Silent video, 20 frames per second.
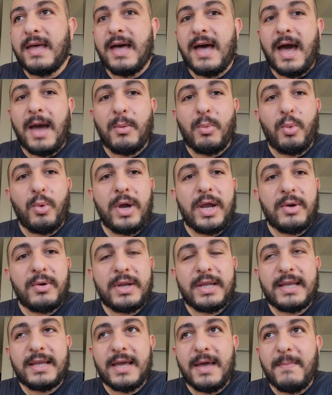I'm
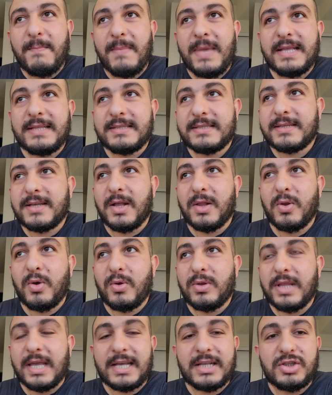wearing a men's
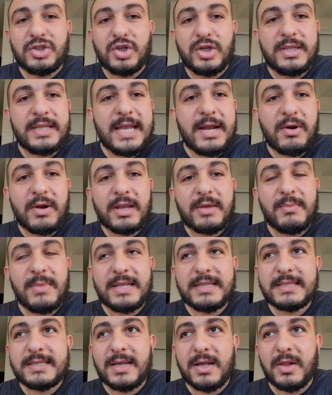cologne, like a generic
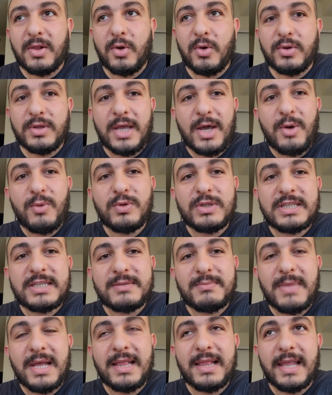men's cologne, it would
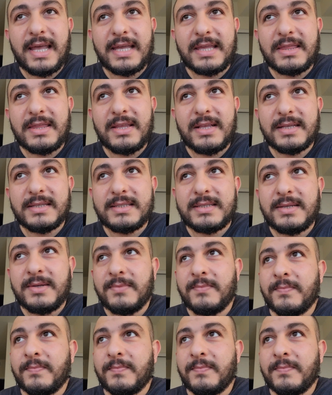smell like this.